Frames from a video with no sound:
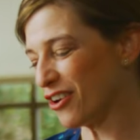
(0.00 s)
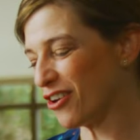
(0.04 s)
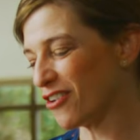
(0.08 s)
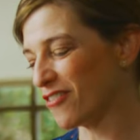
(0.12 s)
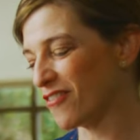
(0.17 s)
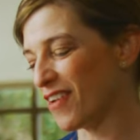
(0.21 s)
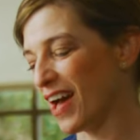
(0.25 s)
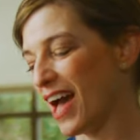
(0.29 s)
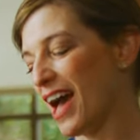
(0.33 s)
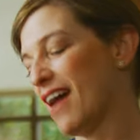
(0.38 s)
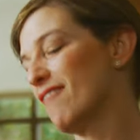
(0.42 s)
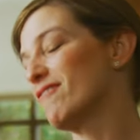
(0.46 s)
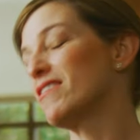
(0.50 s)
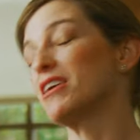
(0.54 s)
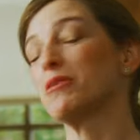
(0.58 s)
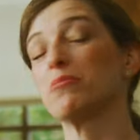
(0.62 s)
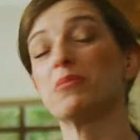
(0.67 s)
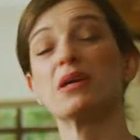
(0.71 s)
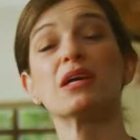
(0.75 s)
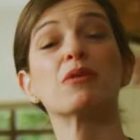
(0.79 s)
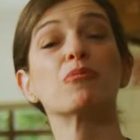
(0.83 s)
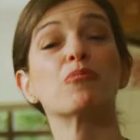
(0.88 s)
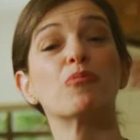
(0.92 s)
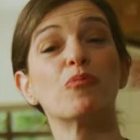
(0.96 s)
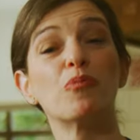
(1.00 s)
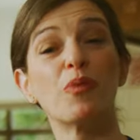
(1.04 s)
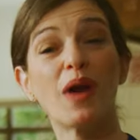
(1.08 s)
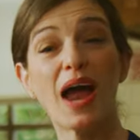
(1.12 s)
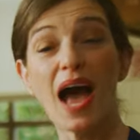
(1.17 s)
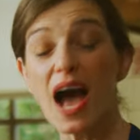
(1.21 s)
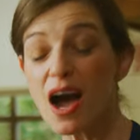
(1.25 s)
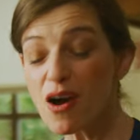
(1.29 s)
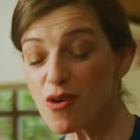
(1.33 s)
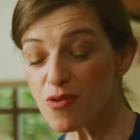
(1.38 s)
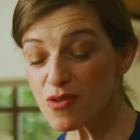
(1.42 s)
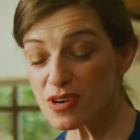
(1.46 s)
of having been
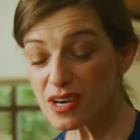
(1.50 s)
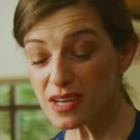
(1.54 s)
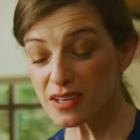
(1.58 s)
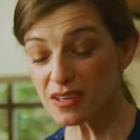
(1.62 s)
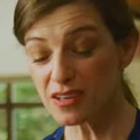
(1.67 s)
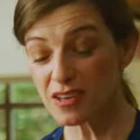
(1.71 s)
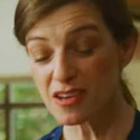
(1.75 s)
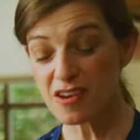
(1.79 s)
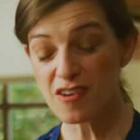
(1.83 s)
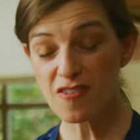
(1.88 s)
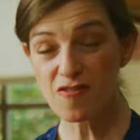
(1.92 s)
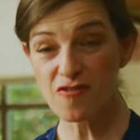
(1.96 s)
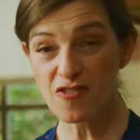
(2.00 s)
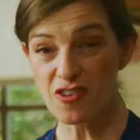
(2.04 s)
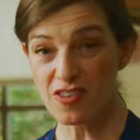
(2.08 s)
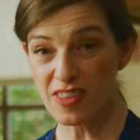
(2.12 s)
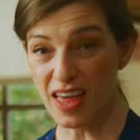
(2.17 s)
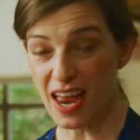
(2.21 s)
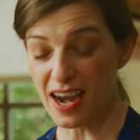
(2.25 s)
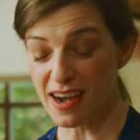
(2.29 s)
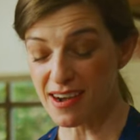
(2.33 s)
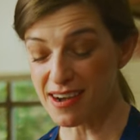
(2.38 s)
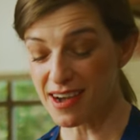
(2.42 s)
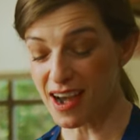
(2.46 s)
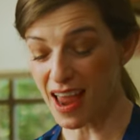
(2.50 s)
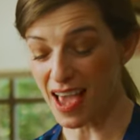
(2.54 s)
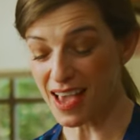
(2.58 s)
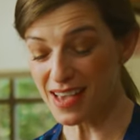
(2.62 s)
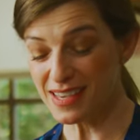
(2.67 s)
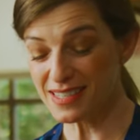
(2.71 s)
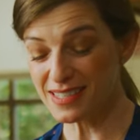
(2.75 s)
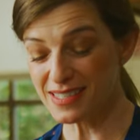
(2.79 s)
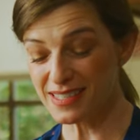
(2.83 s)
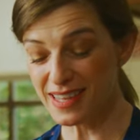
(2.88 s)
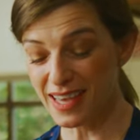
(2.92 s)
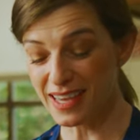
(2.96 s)
browned for that
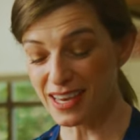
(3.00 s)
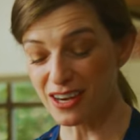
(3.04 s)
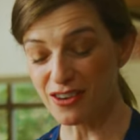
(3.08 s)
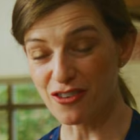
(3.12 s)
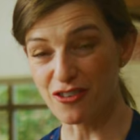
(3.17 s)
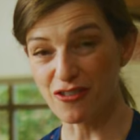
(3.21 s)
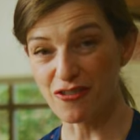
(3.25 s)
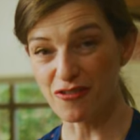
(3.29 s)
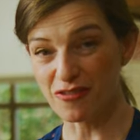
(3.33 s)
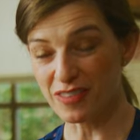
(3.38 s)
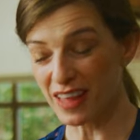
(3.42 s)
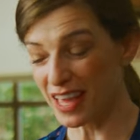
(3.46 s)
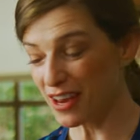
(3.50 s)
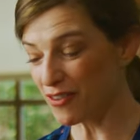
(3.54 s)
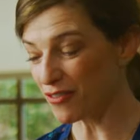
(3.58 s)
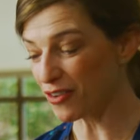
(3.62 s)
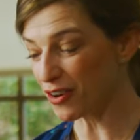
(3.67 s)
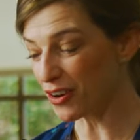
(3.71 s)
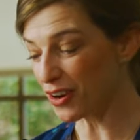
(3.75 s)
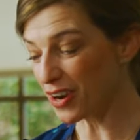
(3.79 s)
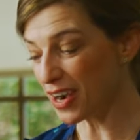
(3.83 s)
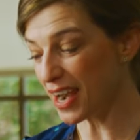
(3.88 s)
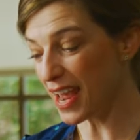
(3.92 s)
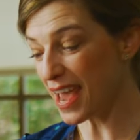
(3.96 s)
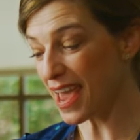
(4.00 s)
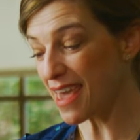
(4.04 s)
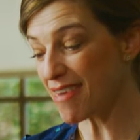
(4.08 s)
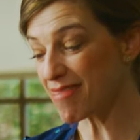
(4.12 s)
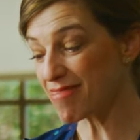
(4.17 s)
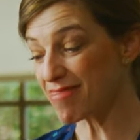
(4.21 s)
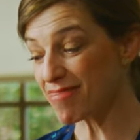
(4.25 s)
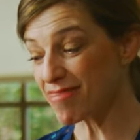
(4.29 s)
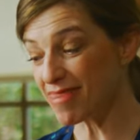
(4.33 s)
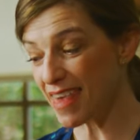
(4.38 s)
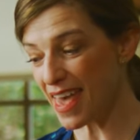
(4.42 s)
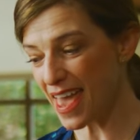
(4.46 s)
nice layer of flavor
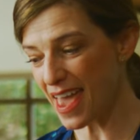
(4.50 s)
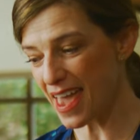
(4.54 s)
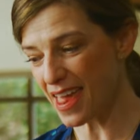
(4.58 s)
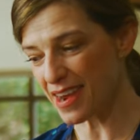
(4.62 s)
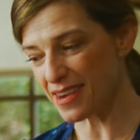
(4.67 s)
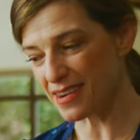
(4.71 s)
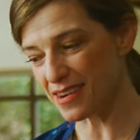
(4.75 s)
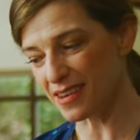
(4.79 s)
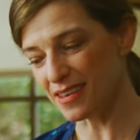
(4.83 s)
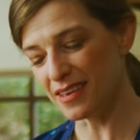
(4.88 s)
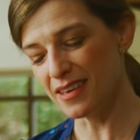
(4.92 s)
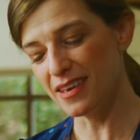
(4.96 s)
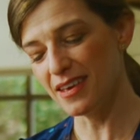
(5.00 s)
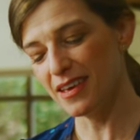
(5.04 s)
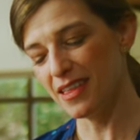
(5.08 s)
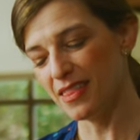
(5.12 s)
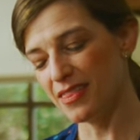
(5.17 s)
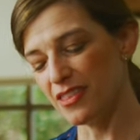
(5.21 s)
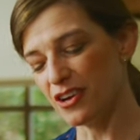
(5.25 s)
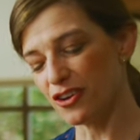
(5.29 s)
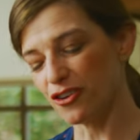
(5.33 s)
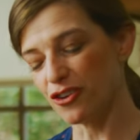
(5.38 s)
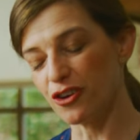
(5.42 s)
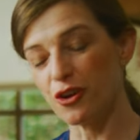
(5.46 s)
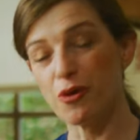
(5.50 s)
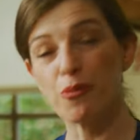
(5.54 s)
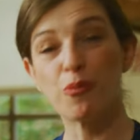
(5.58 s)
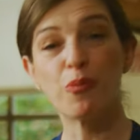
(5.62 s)
and then they're gonna